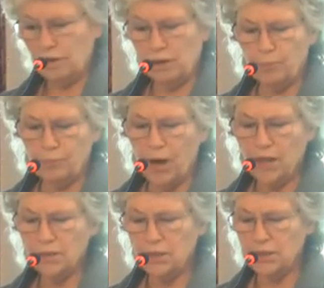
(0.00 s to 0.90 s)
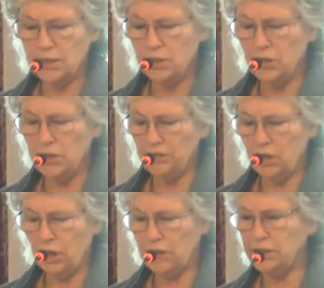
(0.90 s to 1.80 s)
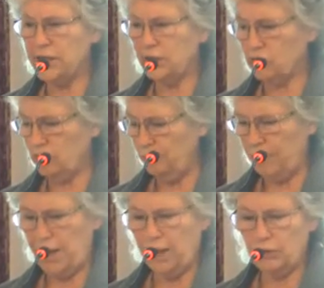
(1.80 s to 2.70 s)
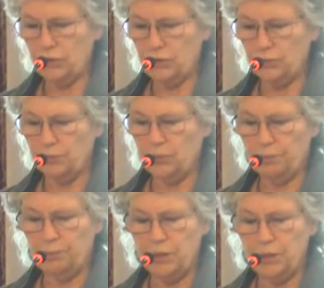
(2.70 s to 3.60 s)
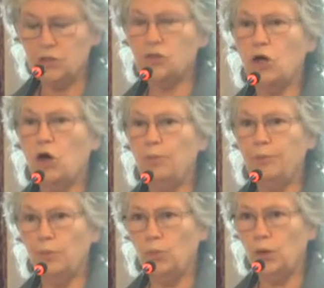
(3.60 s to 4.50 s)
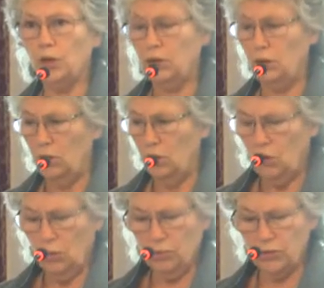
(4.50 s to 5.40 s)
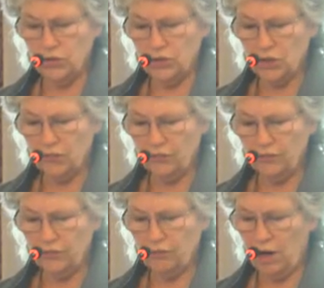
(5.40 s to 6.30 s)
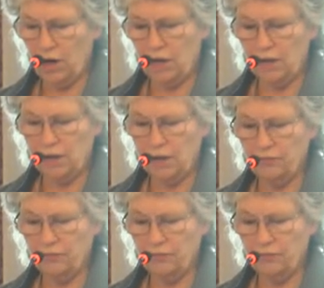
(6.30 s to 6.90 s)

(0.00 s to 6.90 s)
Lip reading: comprise a series of architectural panels with pierced openwork, which serve a variety